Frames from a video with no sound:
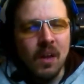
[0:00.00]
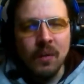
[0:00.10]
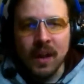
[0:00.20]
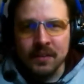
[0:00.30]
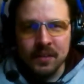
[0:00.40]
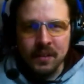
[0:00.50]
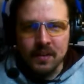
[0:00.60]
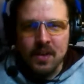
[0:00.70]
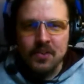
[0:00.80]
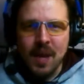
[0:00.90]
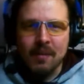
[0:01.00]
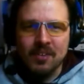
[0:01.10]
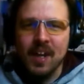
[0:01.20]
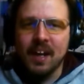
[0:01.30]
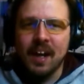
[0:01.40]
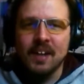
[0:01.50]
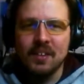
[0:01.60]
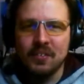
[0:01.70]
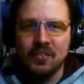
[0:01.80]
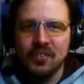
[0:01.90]
we got to establish that kind
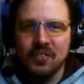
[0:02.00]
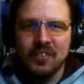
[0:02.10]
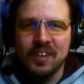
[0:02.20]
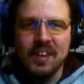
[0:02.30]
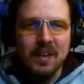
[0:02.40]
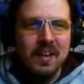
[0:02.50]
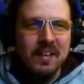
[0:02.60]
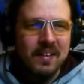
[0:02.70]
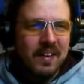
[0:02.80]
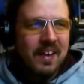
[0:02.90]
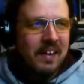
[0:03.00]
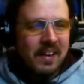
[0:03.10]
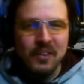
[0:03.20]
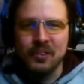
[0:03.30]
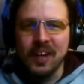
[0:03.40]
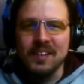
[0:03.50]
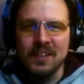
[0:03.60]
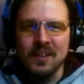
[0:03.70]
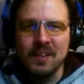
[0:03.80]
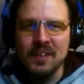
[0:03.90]
of. It was great
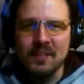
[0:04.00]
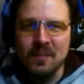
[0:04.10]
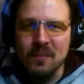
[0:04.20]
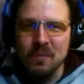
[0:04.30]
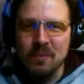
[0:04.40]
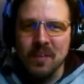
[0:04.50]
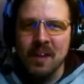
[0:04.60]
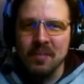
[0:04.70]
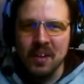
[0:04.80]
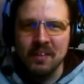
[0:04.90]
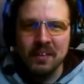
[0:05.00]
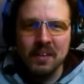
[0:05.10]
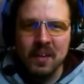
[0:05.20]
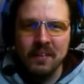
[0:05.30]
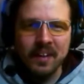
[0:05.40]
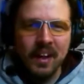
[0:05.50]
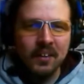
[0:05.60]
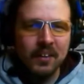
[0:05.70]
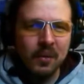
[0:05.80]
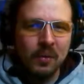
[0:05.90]
to have another
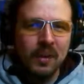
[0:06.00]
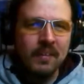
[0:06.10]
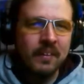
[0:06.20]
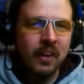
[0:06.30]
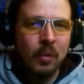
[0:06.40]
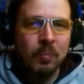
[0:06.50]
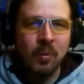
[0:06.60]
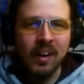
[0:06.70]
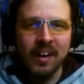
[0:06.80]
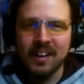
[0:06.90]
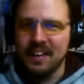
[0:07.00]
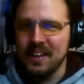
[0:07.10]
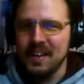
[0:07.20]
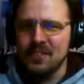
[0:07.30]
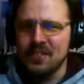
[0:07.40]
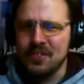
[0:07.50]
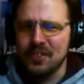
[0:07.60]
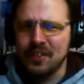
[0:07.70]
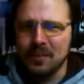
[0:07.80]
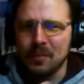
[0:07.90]
character in the group where it's